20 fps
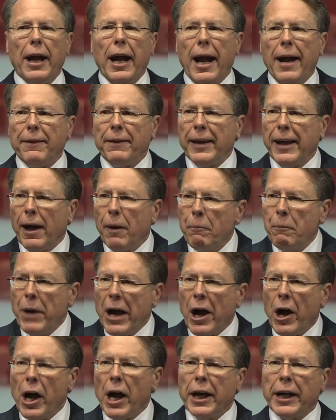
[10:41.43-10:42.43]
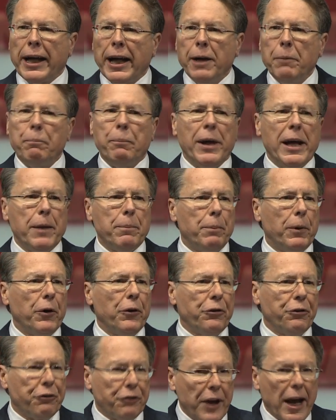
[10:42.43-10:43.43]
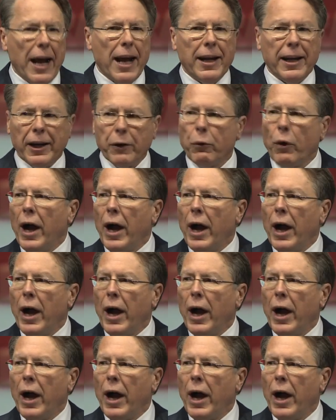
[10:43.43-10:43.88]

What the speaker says: at the American people standing